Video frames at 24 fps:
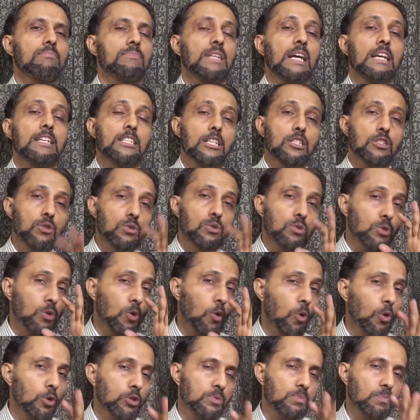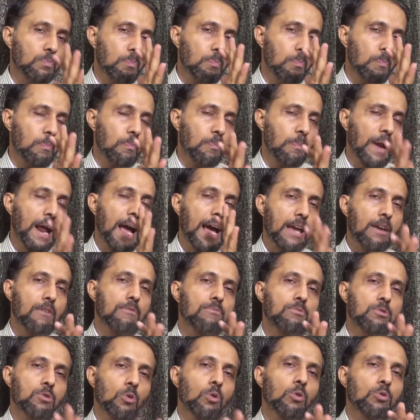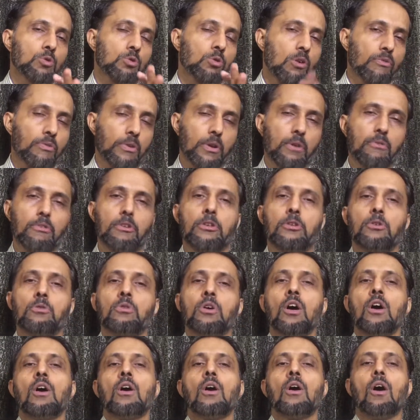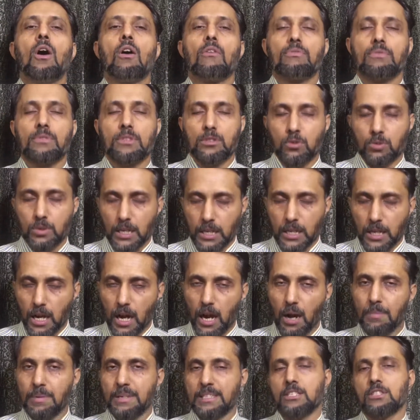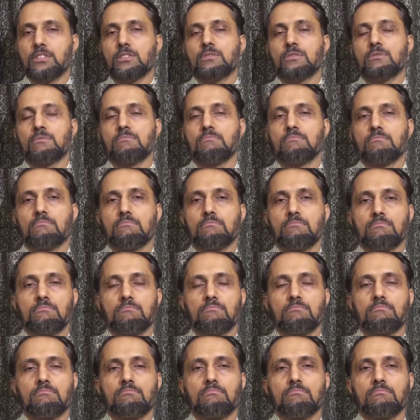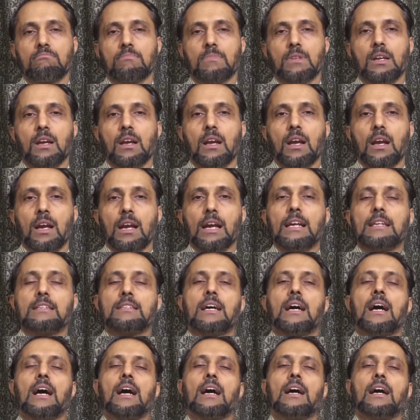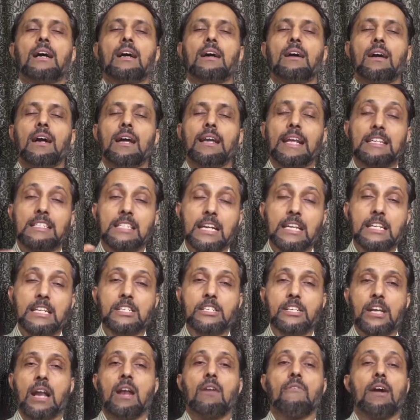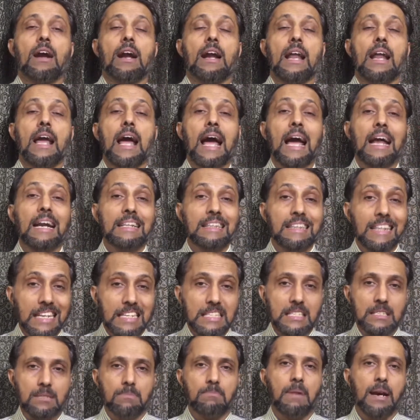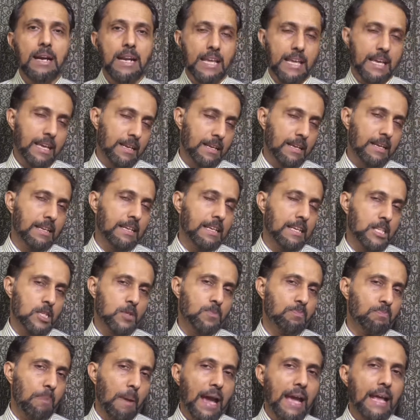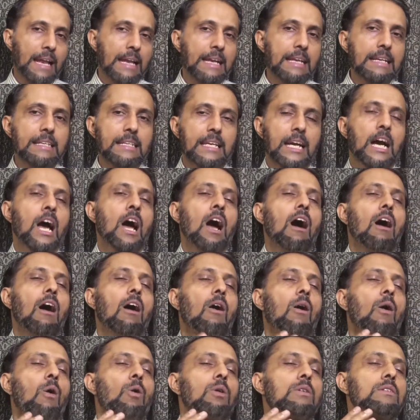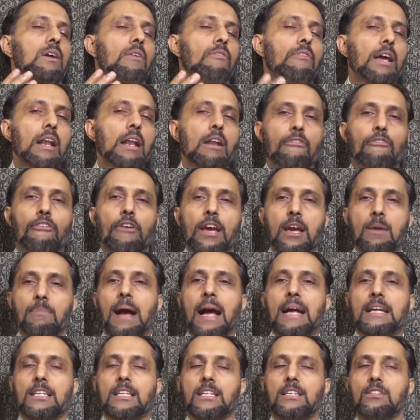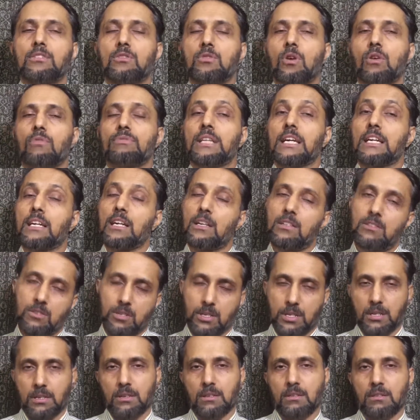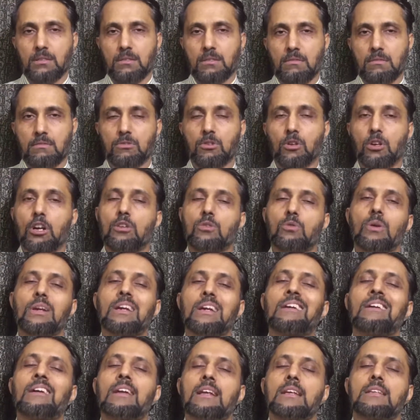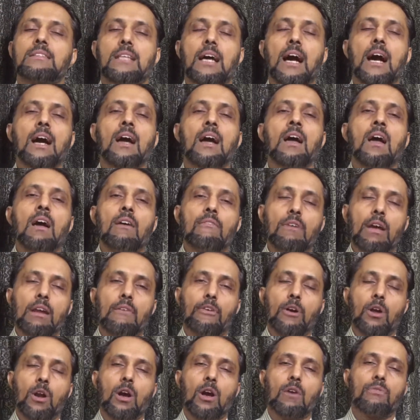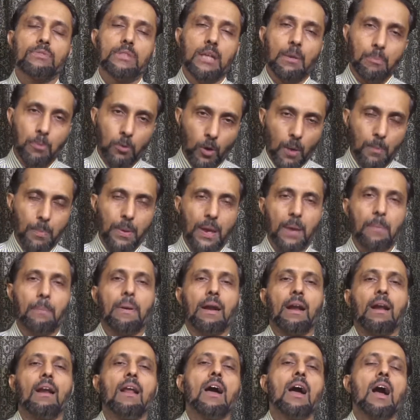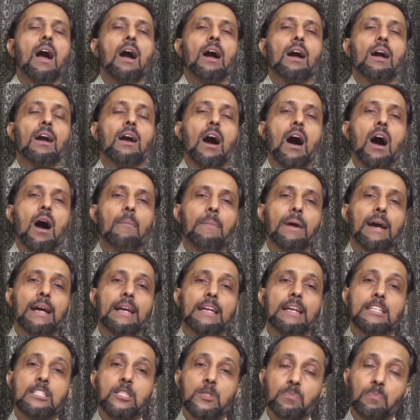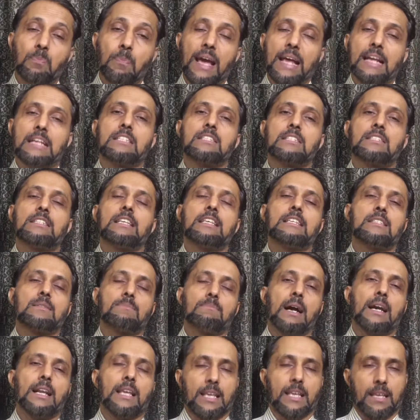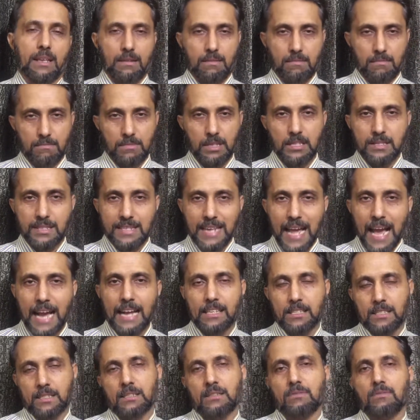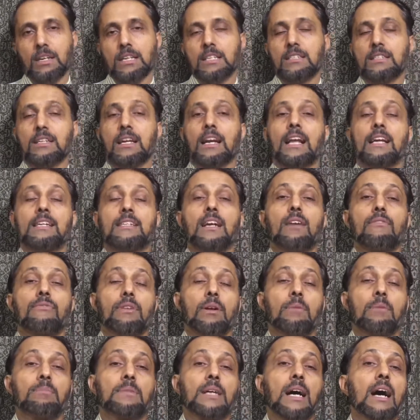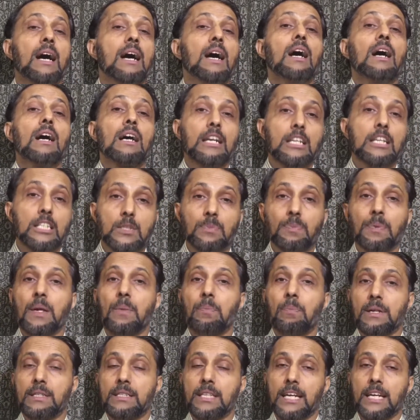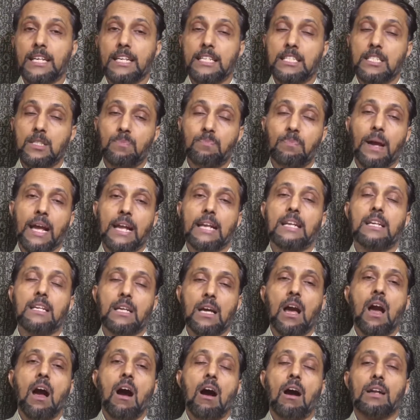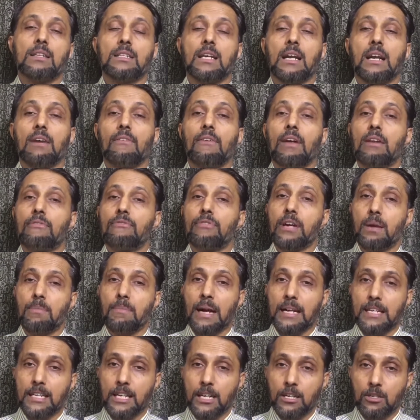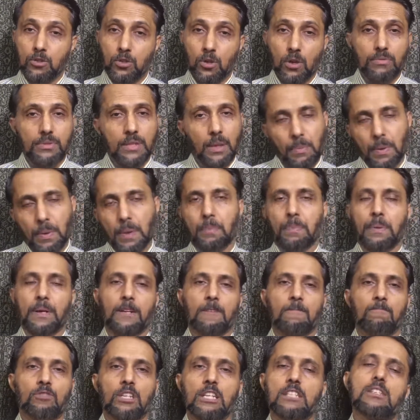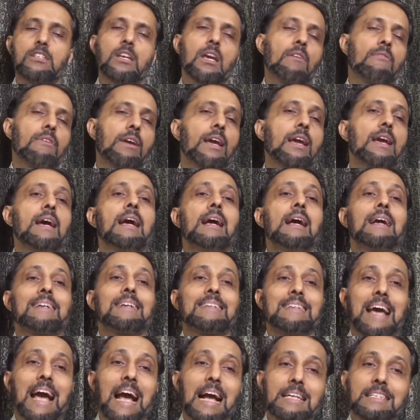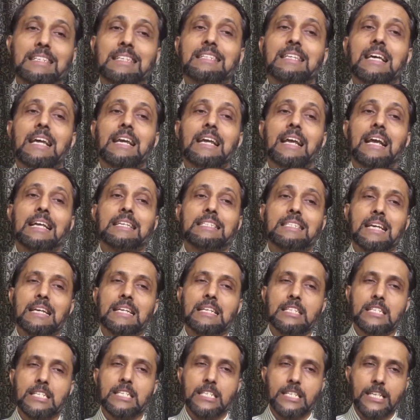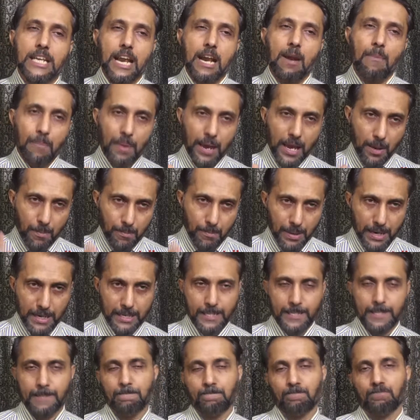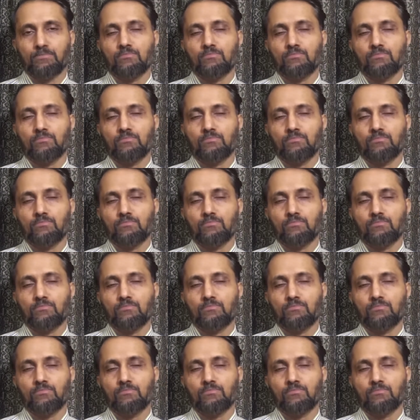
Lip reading: That is a prime source of revenue to the government. It's an essential one, and this money, it is spent on the welfare matters of the country. In order to increase the welfare of the poor people, government spends this money, this tax, what is collected from the rich people, that is spent on the welfare matters of the people. Such a way, tax is an essential payment